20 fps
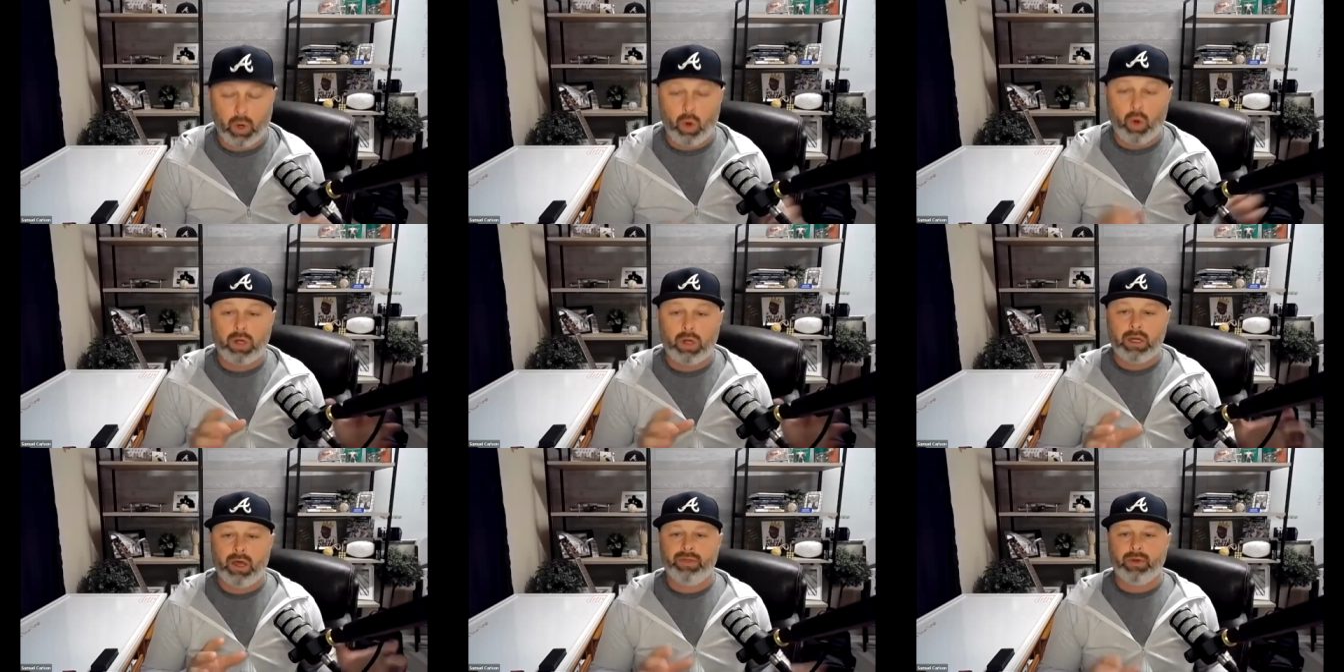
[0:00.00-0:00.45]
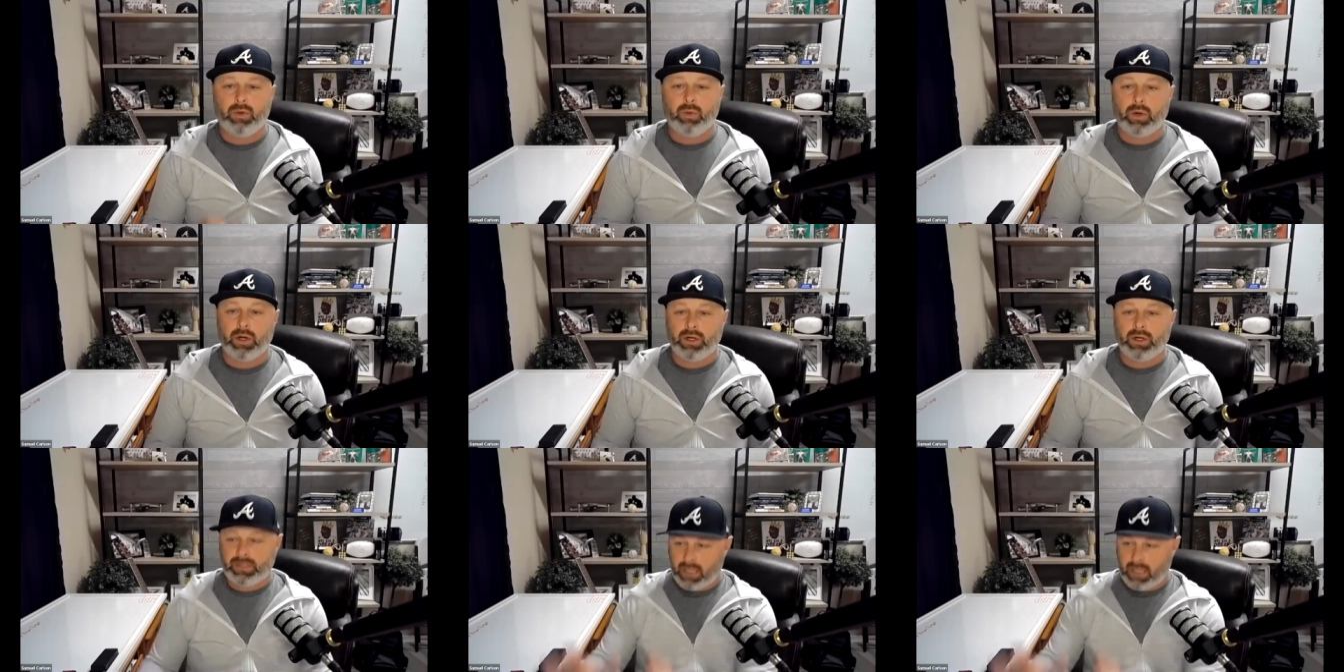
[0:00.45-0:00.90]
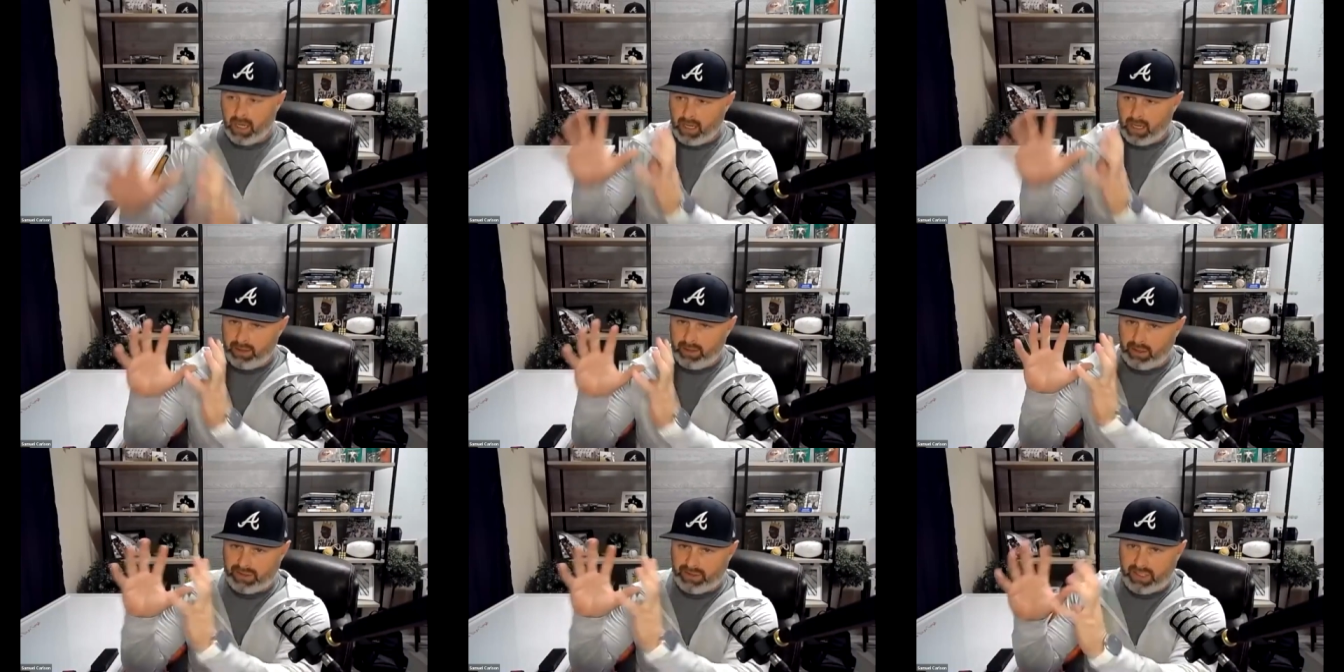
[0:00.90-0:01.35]
Or in other words,
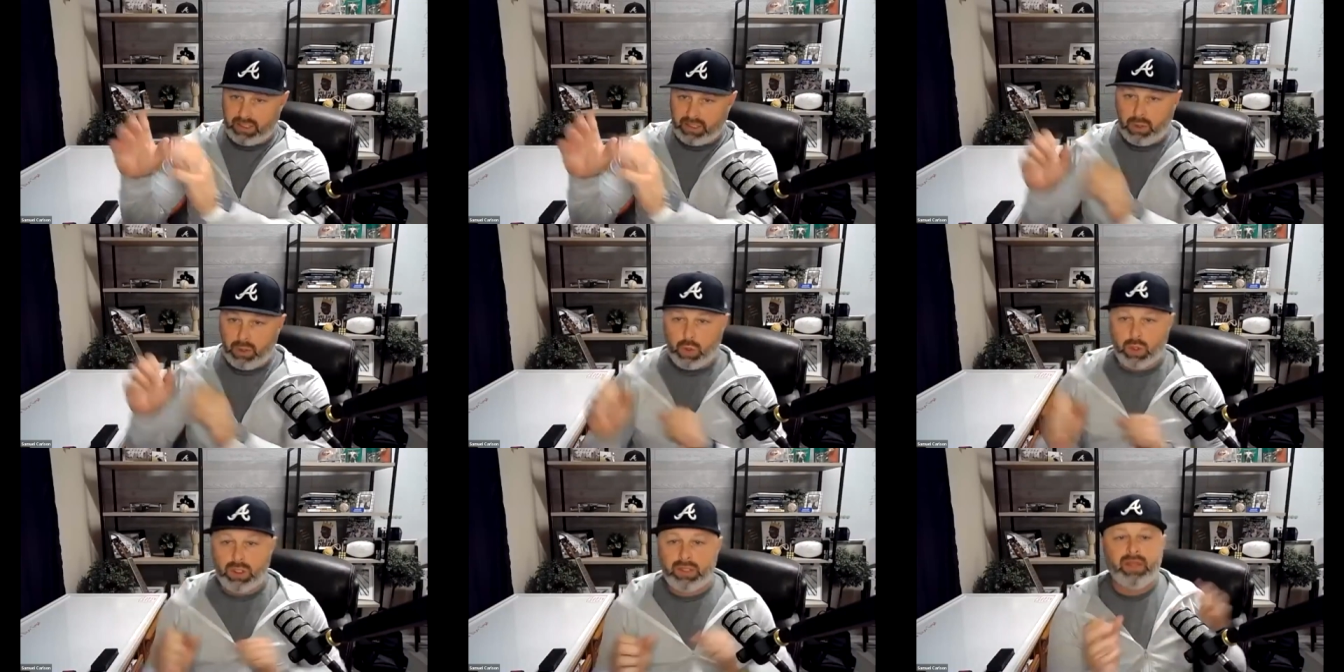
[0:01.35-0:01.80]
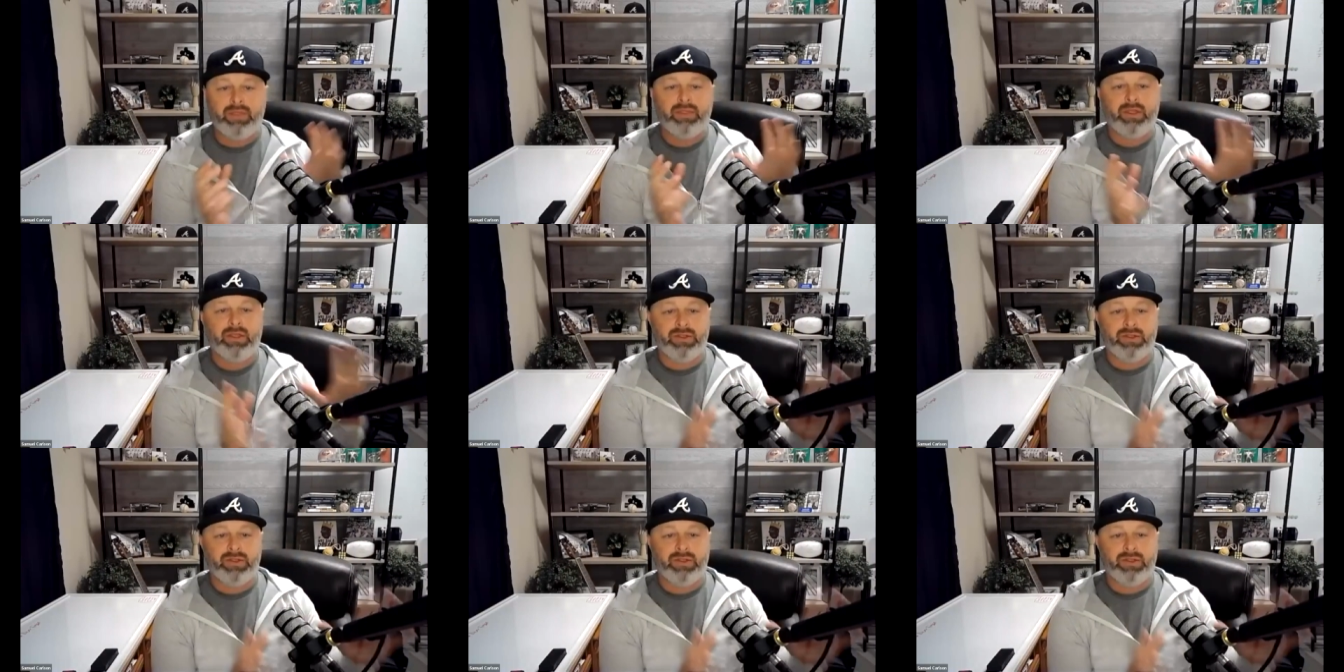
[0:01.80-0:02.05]
there's the tool and then,